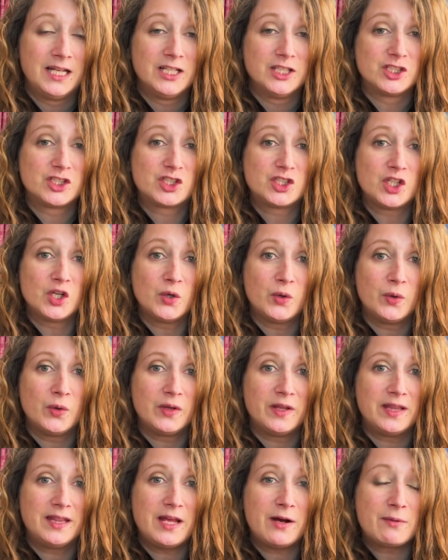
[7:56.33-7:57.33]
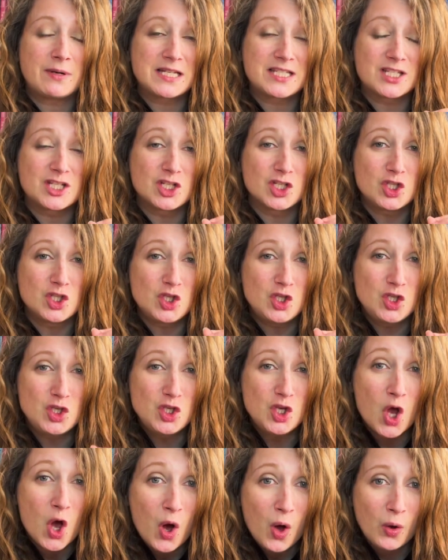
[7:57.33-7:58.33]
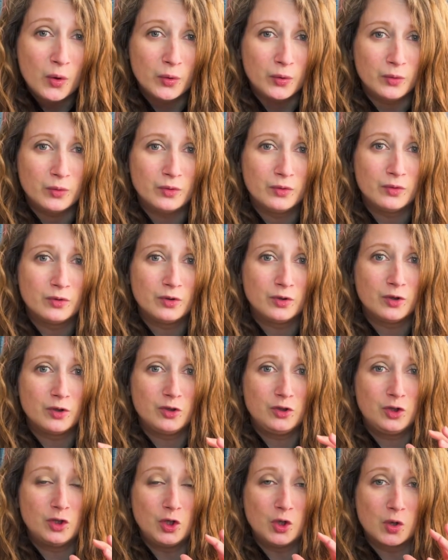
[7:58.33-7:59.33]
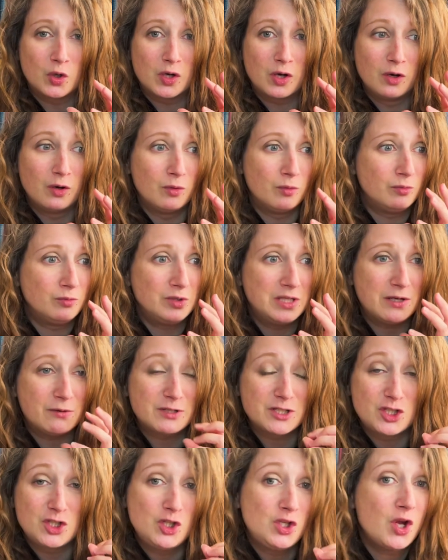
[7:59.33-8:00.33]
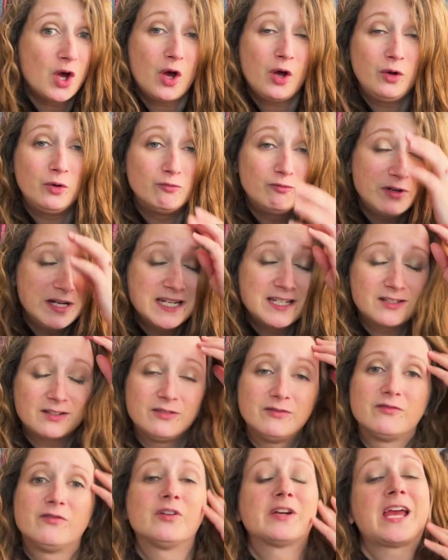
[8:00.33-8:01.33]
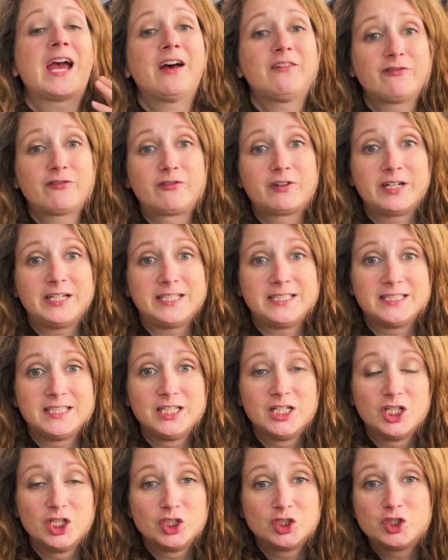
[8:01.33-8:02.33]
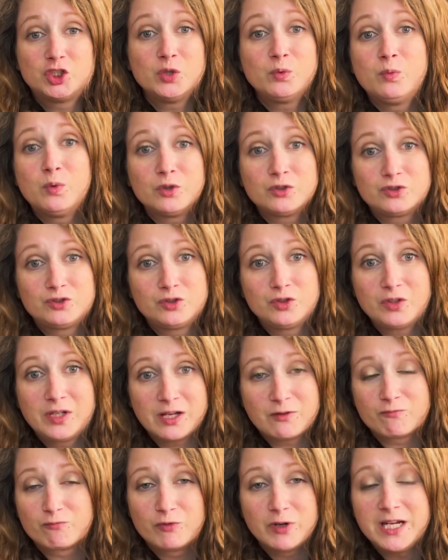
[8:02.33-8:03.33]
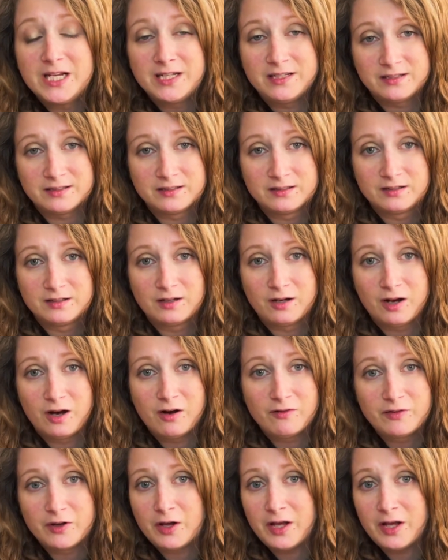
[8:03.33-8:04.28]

So there was no, you know, there was no reason for Catherine to want to get rid of her